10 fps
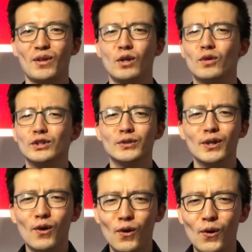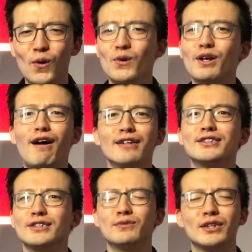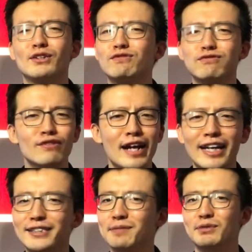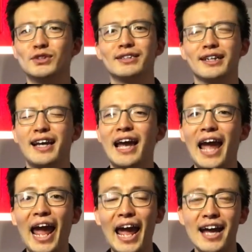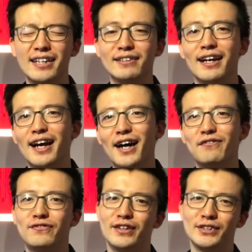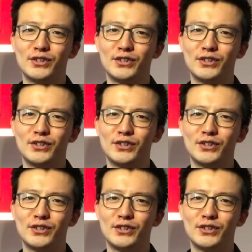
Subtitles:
We're doing a whole concert with great music and a funny